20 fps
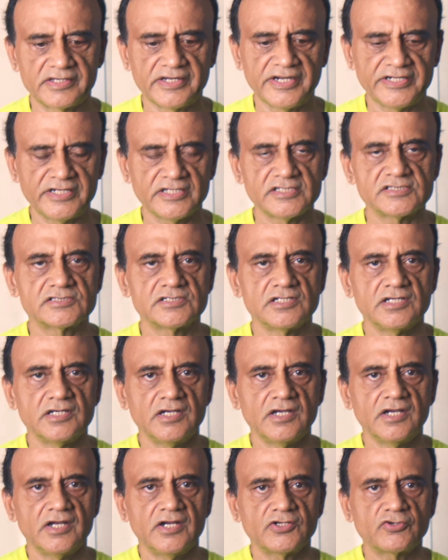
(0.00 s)
Greetings.
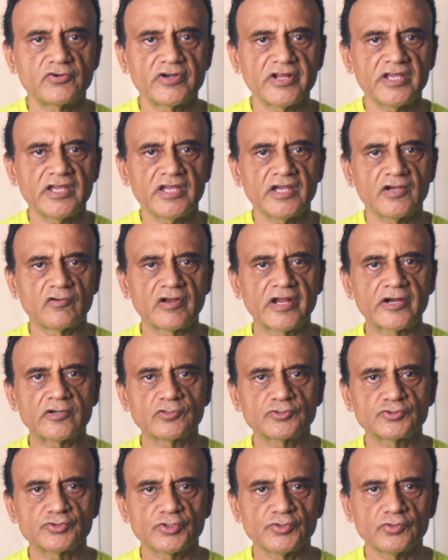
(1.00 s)
Today I would
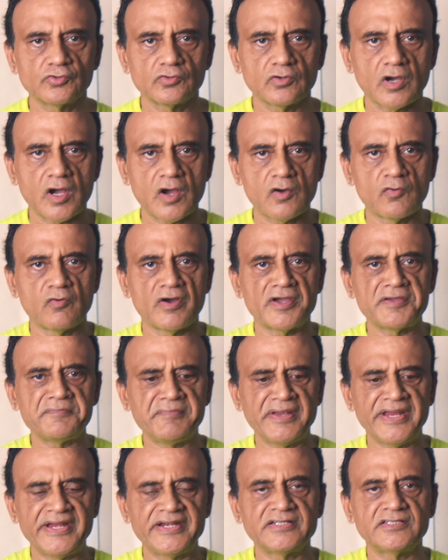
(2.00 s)
like to show you how I
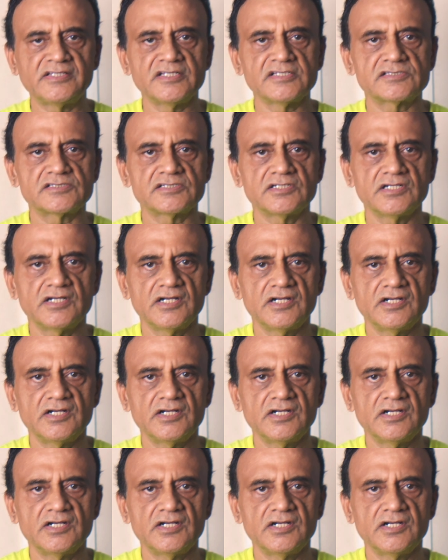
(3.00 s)
made this